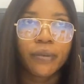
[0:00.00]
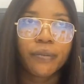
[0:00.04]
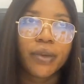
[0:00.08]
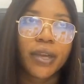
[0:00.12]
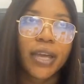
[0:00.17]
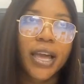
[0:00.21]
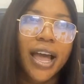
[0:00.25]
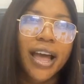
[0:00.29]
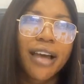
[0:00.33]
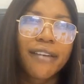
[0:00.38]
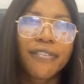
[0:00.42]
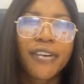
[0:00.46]
We
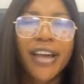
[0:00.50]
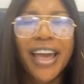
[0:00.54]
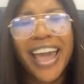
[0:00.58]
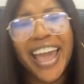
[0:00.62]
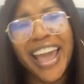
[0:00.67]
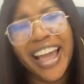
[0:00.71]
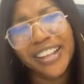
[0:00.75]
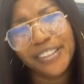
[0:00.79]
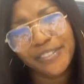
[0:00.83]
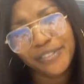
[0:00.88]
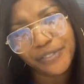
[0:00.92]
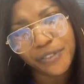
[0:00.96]
have
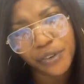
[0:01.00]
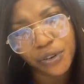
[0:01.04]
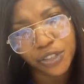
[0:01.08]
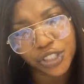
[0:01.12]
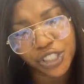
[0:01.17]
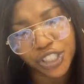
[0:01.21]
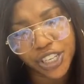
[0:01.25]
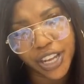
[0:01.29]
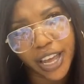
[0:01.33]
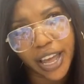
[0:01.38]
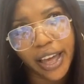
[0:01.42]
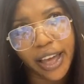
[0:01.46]

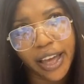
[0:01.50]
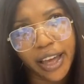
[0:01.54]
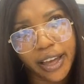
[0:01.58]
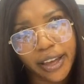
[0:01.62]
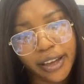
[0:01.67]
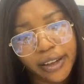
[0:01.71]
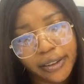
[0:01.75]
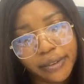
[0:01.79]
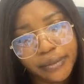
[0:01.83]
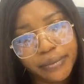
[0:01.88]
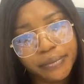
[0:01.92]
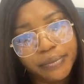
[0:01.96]
Hertfordshire,
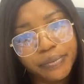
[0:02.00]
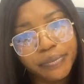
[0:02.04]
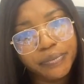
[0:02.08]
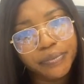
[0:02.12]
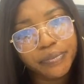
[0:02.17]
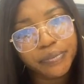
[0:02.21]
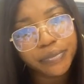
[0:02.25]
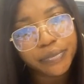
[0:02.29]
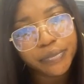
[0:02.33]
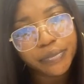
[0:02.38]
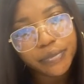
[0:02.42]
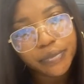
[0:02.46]

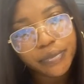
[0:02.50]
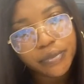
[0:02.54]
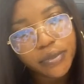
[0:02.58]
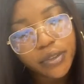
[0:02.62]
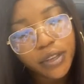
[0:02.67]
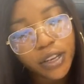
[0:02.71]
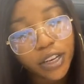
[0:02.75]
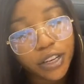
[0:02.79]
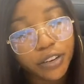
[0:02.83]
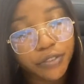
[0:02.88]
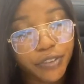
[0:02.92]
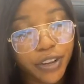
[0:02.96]

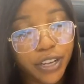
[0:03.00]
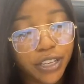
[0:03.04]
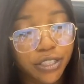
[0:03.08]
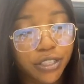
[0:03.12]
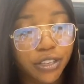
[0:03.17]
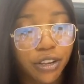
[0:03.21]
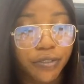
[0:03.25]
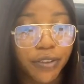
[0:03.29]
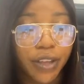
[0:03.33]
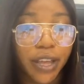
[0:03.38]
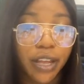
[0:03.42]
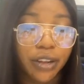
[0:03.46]

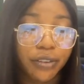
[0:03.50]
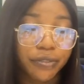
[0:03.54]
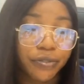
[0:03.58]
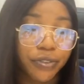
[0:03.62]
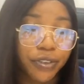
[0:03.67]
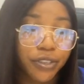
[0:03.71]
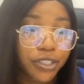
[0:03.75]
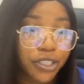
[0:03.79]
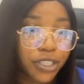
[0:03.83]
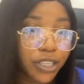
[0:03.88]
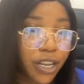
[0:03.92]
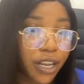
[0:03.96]
University of
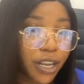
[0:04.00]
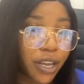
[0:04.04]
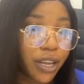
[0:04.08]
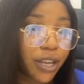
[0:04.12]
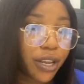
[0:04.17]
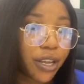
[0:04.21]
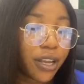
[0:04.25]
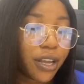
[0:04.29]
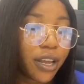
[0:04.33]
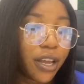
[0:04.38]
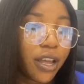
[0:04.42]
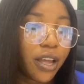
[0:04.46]

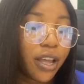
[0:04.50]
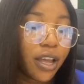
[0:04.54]
Hertfordshire.